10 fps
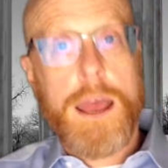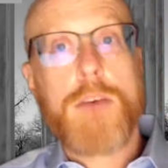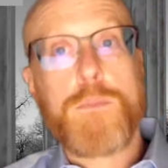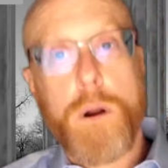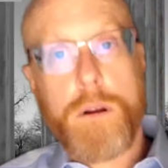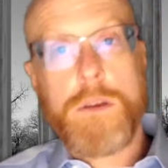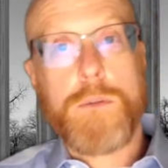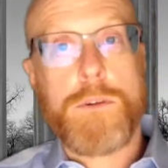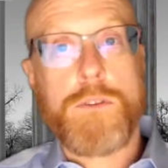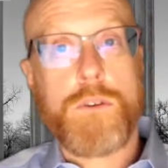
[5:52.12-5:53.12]
as part of the
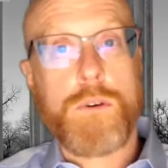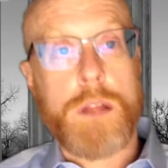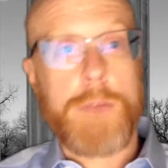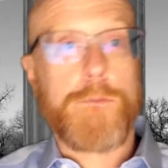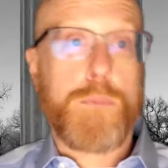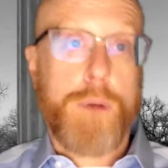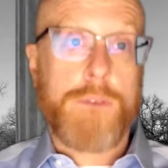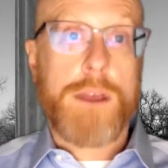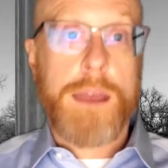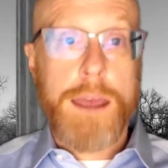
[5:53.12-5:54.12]
original claim for
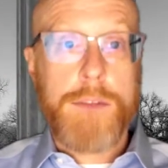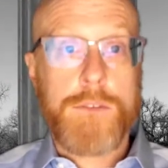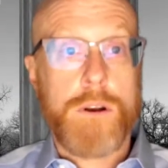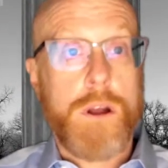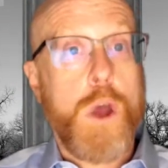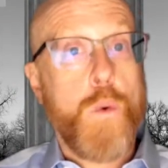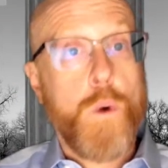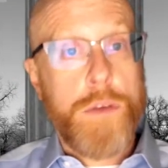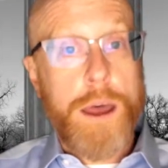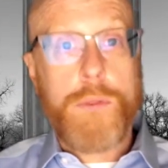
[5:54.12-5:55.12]
prostate cancer,
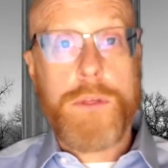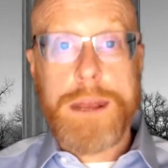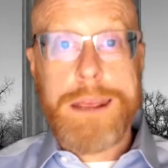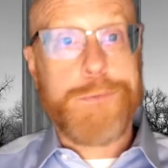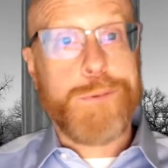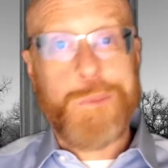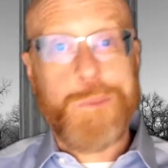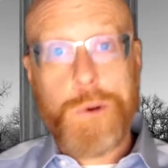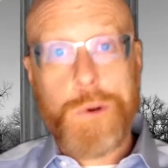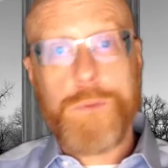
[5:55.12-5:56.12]
without the need for
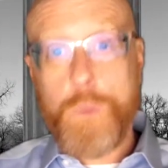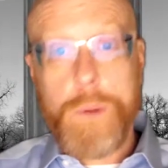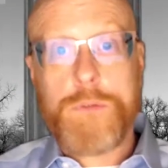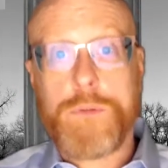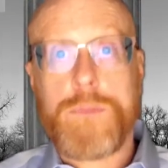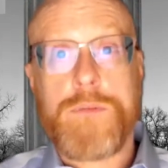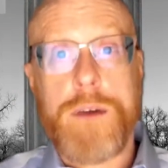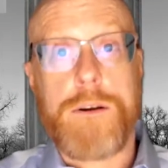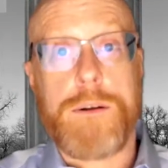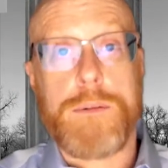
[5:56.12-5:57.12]
more forms from the
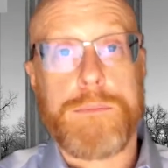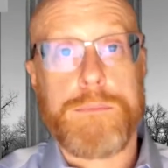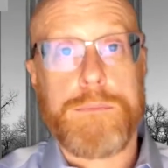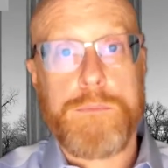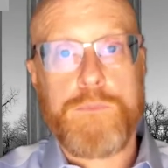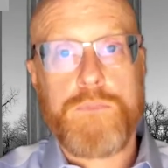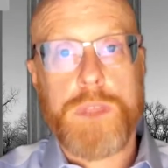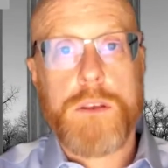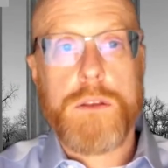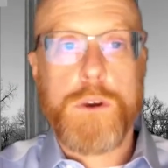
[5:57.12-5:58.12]
veteran.
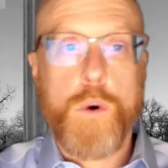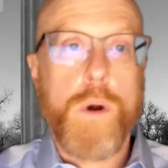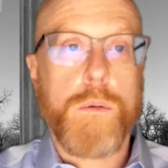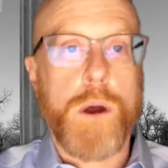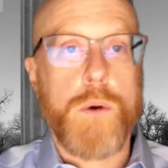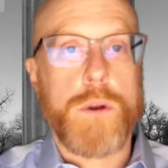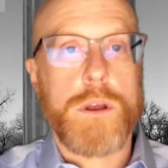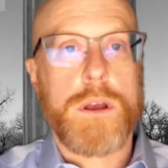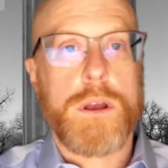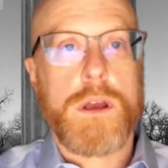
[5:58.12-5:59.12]
The court wrote,
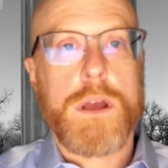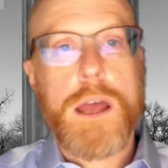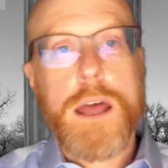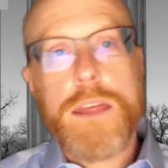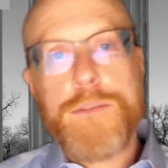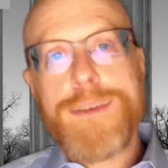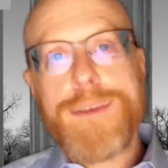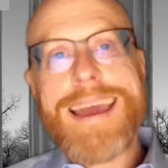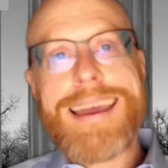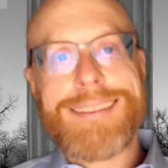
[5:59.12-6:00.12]
the
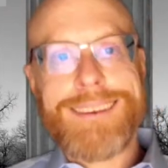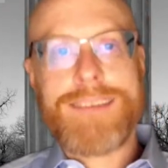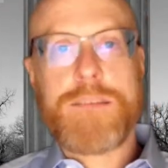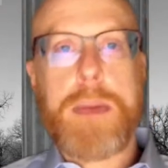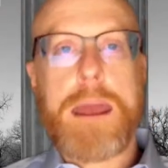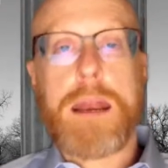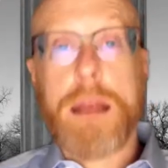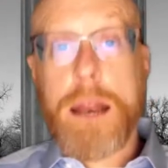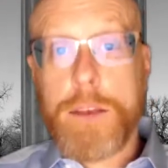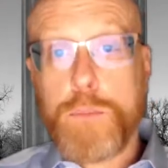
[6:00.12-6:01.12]
VA anticipated
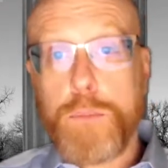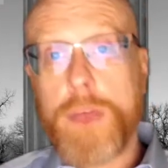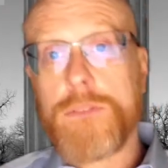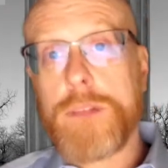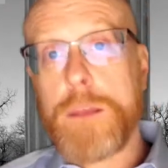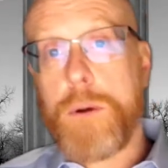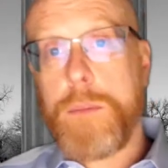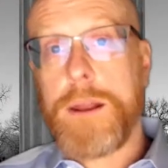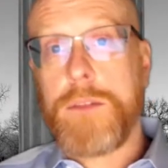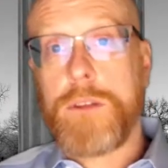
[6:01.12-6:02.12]
and expressly
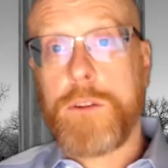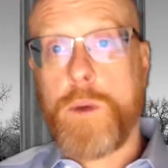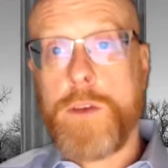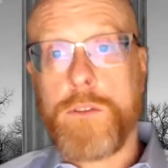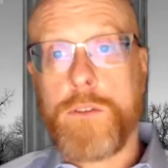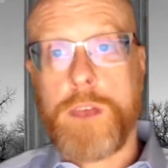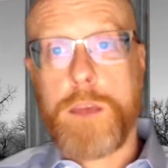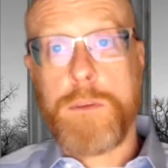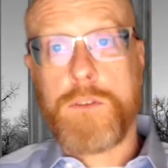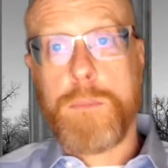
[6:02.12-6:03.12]
permitted situations like Mr.